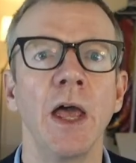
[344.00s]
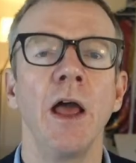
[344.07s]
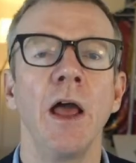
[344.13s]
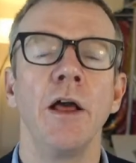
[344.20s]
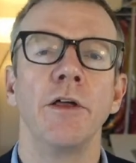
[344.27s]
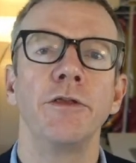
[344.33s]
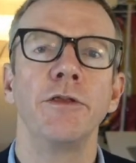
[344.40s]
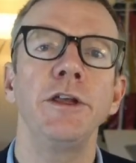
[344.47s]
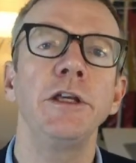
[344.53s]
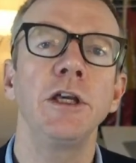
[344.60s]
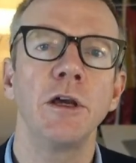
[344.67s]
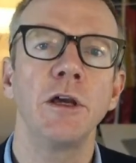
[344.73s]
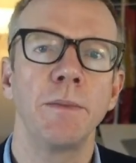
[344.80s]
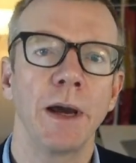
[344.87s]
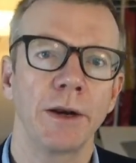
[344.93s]
Thinking
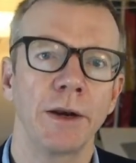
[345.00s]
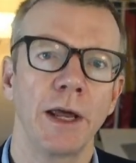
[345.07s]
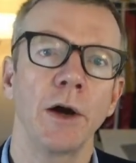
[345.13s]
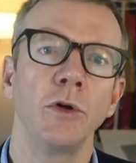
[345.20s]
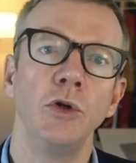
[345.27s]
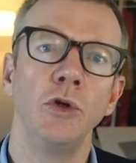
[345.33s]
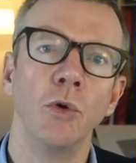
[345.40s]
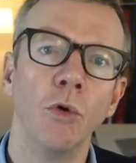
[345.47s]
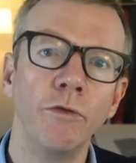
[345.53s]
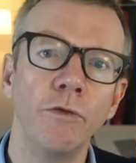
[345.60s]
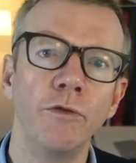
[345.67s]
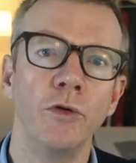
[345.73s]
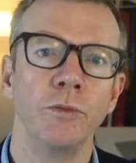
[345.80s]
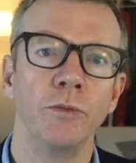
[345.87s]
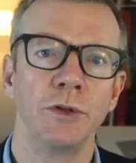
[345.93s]
about how your firm
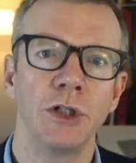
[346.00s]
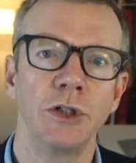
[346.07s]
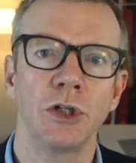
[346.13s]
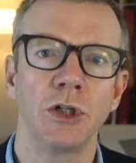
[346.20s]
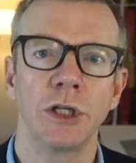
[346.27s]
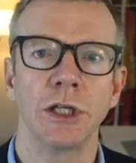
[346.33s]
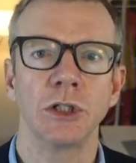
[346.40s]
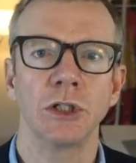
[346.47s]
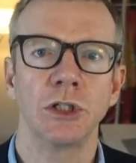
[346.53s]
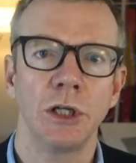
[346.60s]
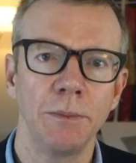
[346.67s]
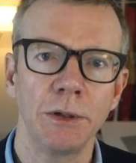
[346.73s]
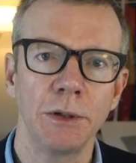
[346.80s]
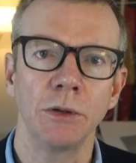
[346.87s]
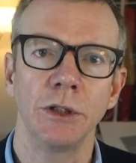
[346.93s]
sits against
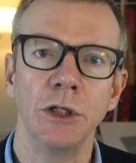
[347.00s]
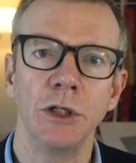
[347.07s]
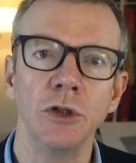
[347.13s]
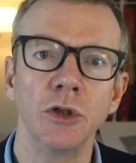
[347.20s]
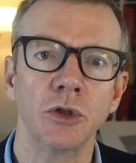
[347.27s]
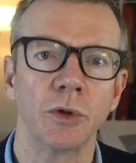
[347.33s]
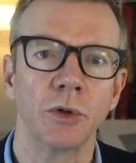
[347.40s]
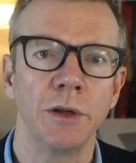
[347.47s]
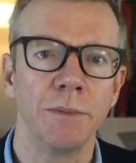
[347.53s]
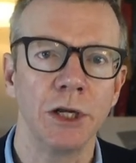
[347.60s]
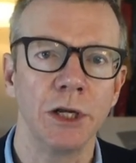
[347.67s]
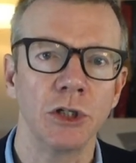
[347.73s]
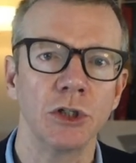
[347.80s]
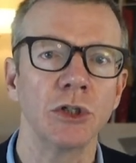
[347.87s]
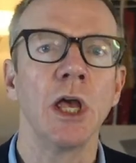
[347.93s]
typical industry measures
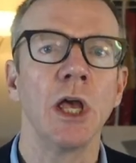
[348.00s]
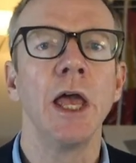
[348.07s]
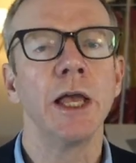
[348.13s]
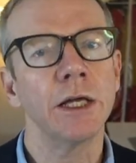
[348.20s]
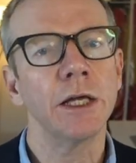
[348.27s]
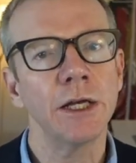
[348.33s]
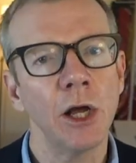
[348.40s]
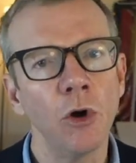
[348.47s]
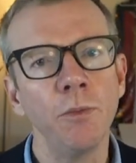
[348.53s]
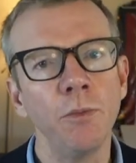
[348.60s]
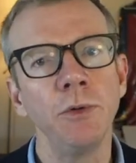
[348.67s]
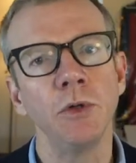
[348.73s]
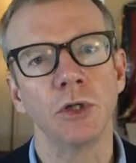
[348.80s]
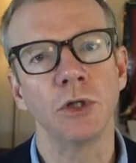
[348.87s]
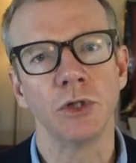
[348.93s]
can help you
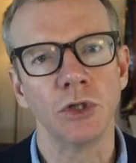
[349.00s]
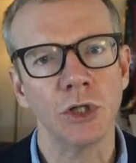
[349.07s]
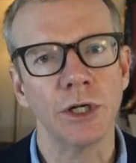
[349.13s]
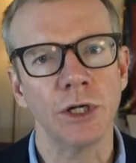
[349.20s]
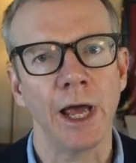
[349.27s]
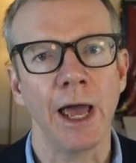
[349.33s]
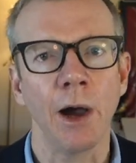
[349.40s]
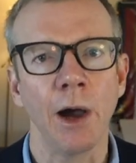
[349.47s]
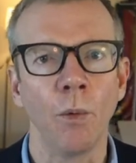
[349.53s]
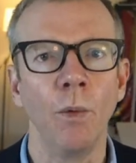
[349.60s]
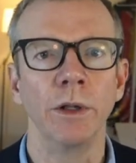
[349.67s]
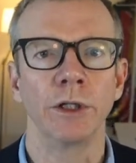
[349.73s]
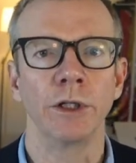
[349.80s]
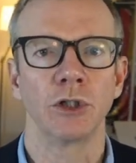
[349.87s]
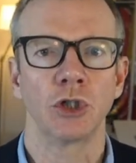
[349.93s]
consider how well its
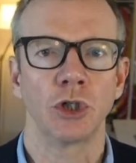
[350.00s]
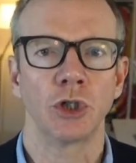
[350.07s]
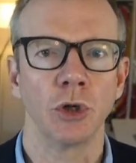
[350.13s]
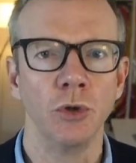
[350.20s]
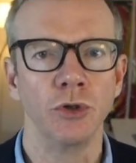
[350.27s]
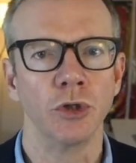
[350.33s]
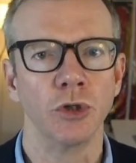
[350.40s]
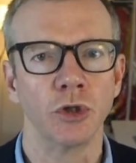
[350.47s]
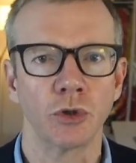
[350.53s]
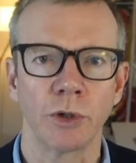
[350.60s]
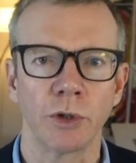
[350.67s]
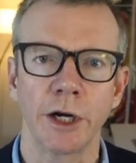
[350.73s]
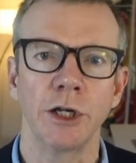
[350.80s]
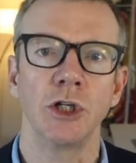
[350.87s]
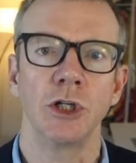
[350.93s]
chosen
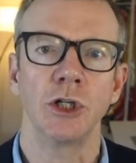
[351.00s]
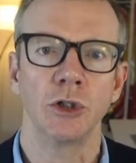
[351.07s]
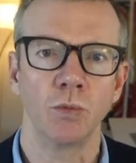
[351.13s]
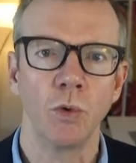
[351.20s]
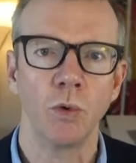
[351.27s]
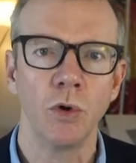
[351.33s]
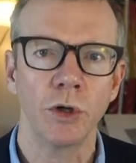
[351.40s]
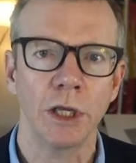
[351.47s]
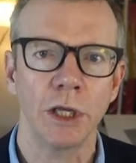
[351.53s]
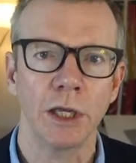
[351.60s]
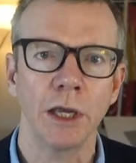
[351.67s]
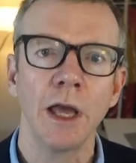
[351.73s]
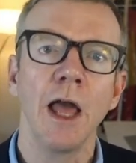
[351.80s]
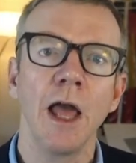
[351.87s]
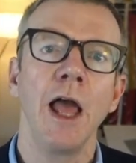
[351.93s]
strategy is working
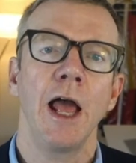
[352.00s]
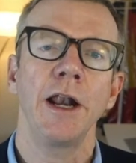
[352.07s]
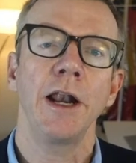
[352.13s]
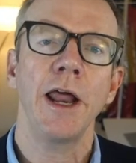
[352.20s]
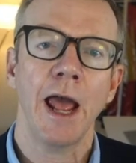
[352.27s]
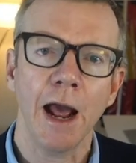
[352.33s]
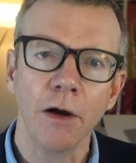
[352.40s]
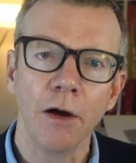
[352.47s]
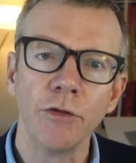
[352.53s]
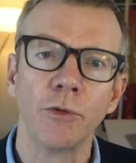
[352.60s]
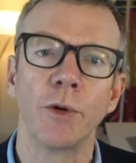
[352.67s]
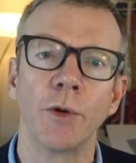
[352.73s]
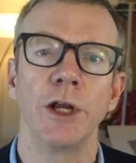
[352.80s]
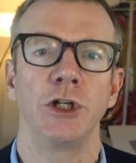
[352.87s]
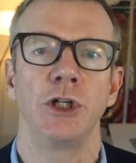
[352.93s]
and how the
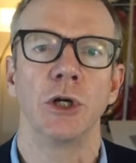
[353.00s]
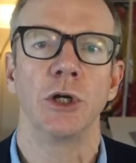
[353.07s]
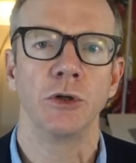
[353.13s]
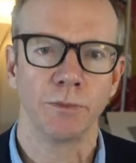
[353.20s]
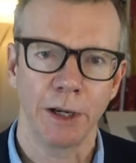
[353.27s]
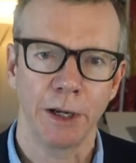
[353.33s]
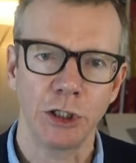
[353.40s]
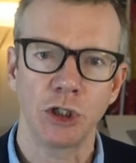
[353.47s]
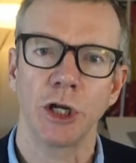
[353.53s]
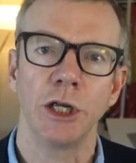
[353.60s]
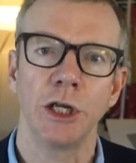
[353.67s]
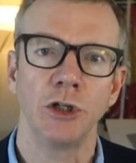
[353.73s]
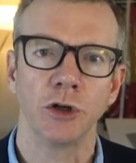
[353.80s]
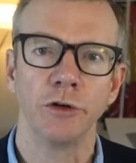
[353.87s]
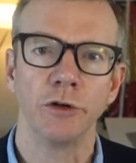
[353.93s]
ratios may change
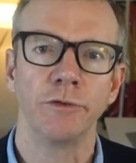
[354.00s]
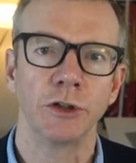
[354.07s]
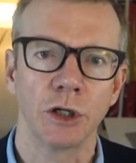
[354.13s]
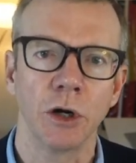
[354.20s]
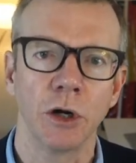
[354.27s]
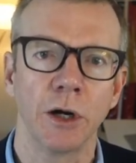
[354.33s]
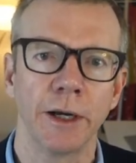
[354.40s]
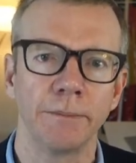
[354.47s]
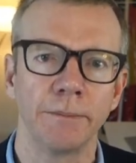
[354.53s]
over time.